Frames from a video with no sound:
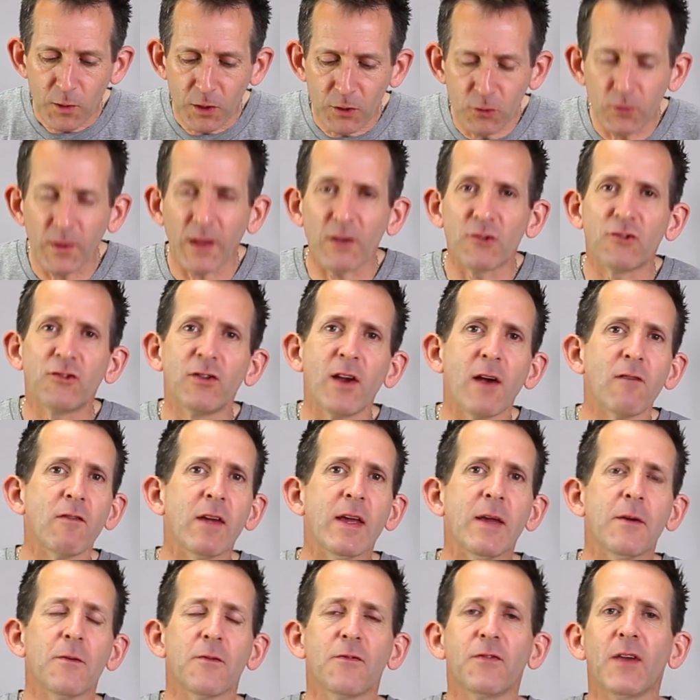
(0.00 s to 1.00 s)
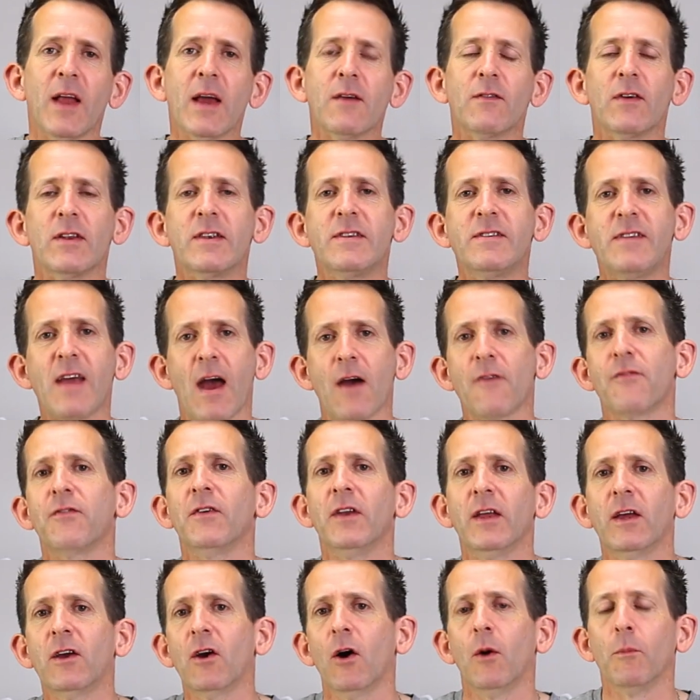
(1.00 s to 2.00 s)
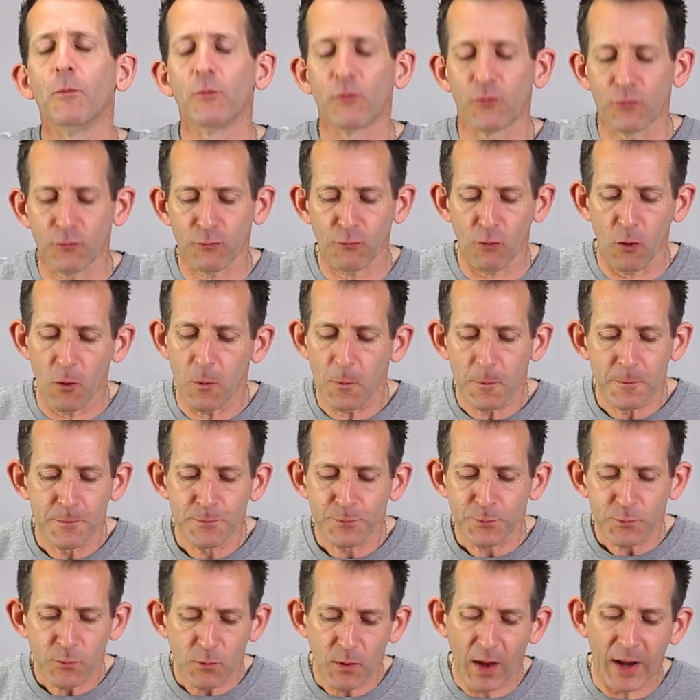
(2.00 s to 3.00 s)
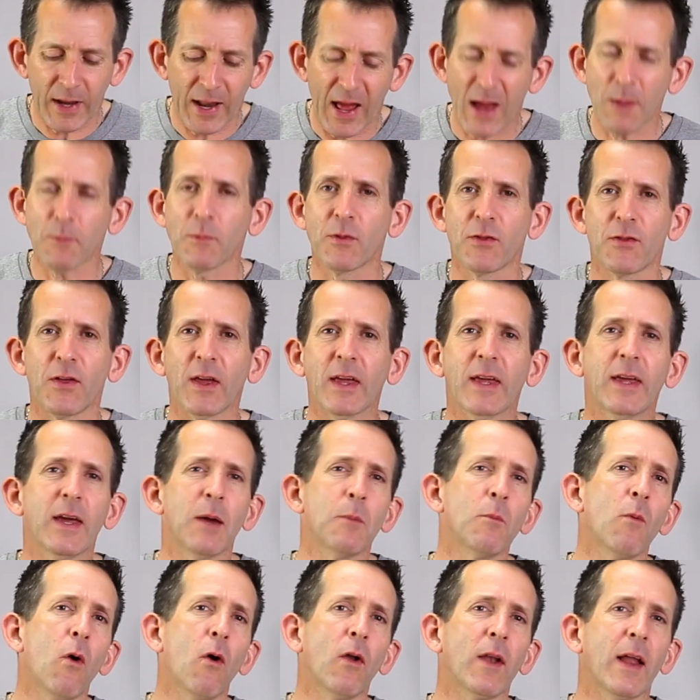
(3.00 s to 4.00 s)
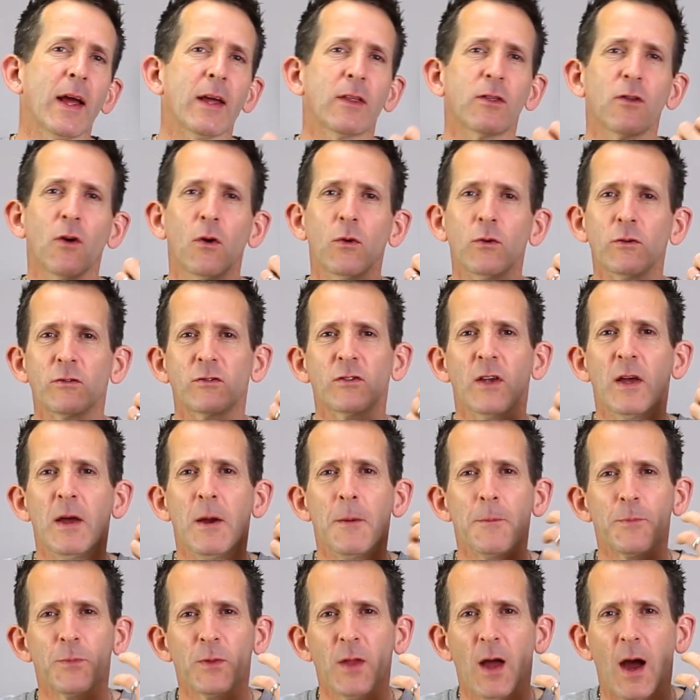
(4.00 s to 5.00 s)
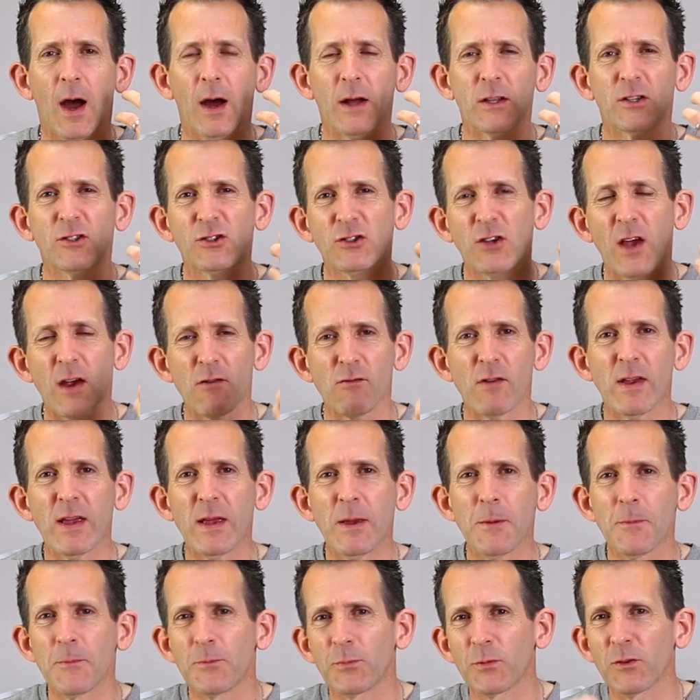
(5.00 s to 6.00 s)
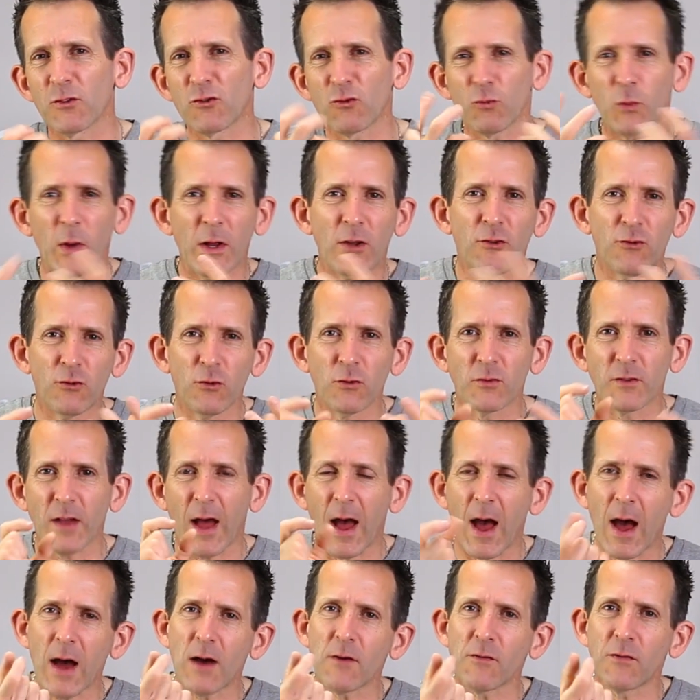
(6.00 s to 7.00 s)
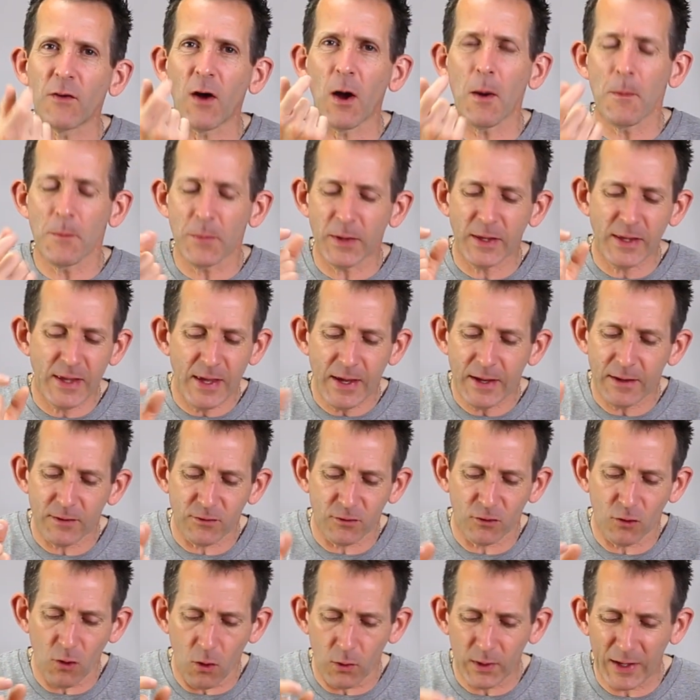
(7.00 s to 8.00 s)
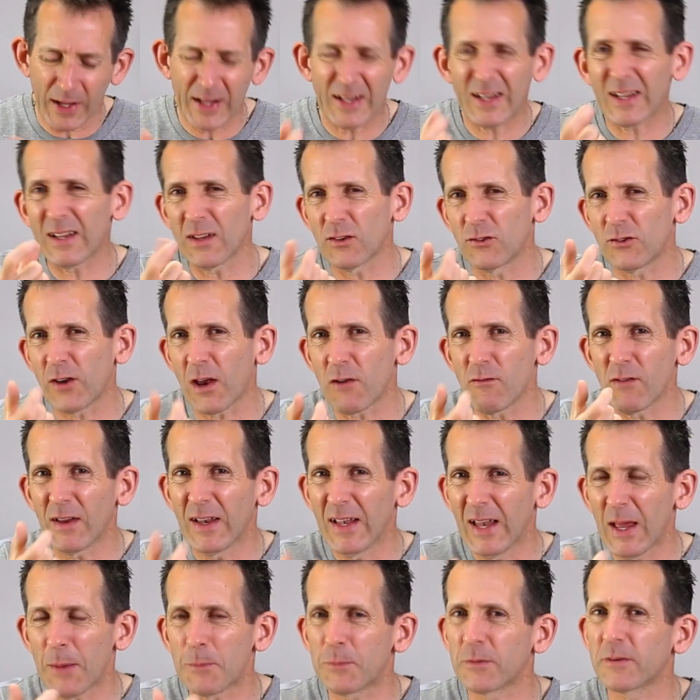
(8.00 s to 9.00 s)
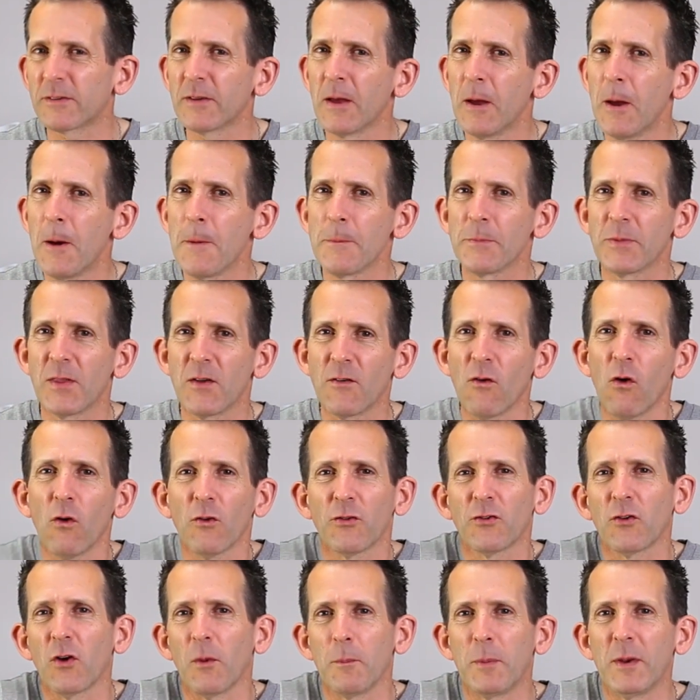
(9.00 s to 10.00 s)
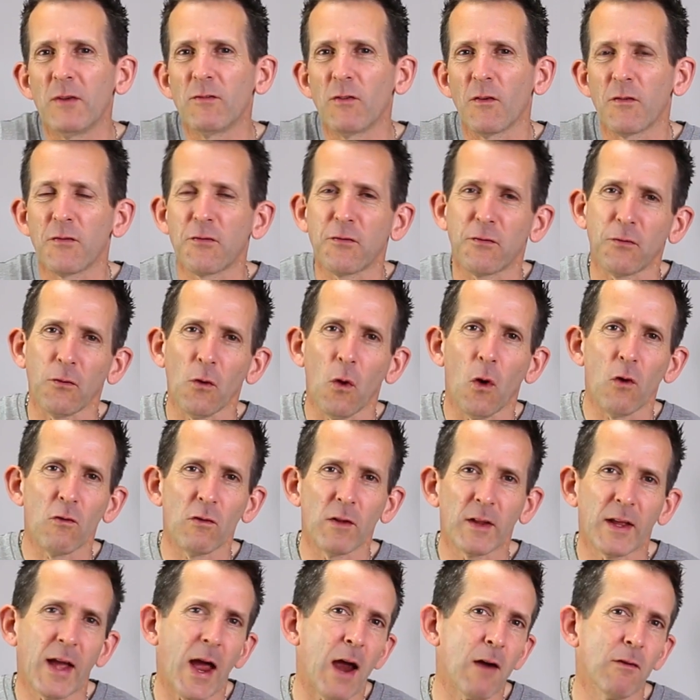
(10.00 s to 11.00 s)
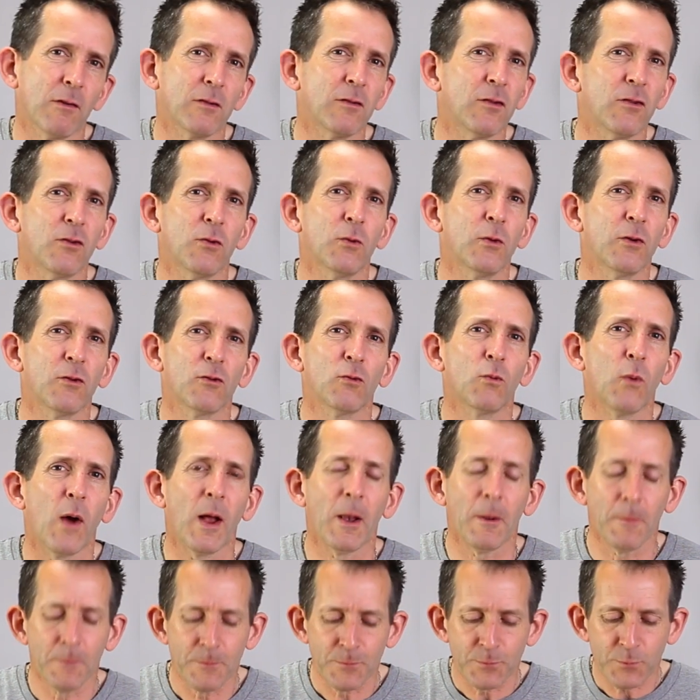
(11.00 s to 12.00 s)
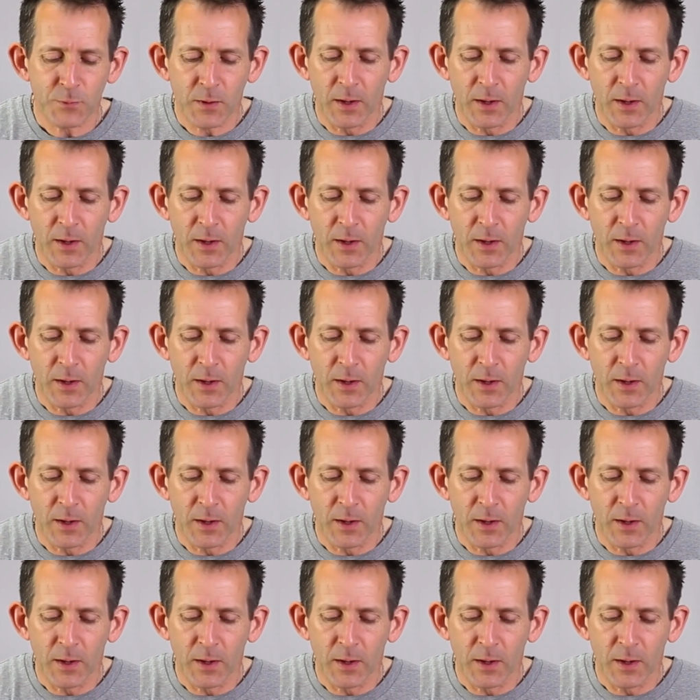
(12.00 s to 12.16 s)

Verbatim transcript: You know, that cherry flavour definitely comes through. And I'm thinking more like those uh, cherry sweets used to have um, years ago, like little cherry lips. They've also got a bit of a floral character to it as well.